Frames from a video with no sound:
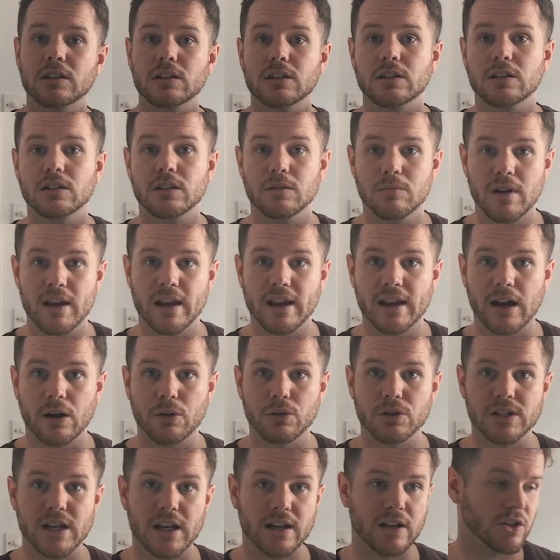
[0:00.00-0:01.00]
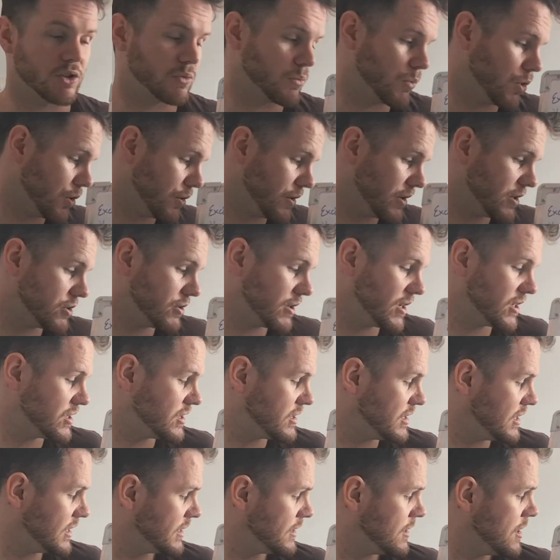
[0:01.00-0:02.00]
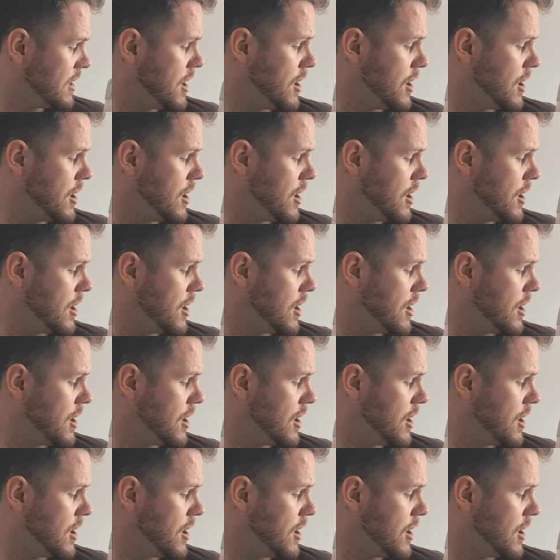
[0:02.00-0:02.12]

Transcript: to make our sentence more interesting.